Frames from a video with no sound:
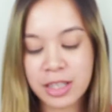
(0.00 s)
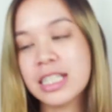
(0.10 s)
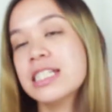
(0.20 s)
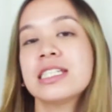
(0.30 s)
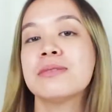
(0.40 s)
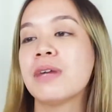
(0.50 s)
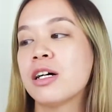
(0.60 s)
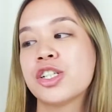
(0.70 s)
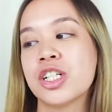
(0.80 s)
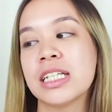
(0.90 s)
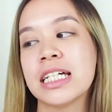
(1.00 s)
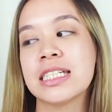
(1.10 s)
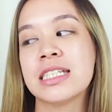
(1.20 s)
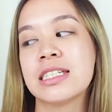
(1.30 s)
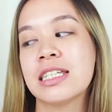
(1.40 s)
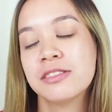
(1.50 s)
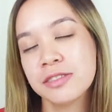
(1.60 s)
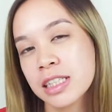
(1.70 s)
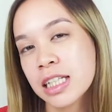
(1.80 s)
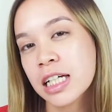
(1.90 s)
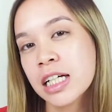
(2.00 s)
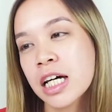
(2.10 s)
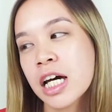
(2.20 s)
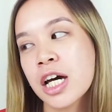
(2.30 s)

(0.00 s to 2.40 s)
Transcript: this emulsion is definitely